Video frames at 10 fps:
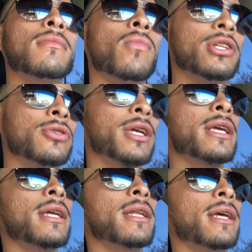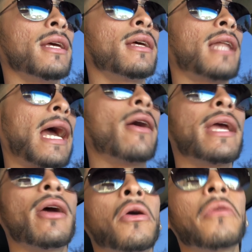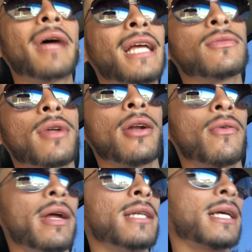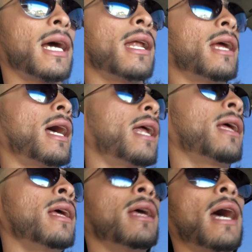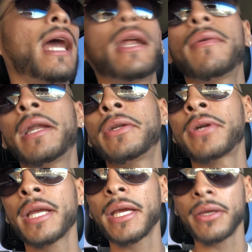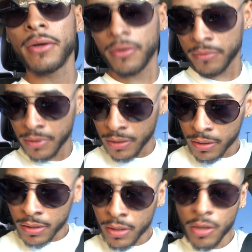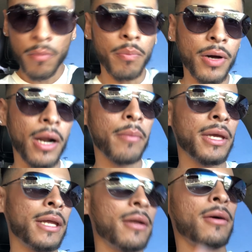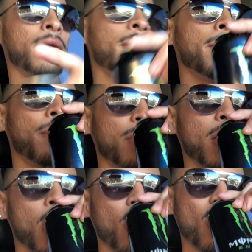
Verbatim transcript: with drinking it. Like I'll get home, I just wanted to rest. Like I didn't I didn't I didn't really drink it, you know. But I mean, um, the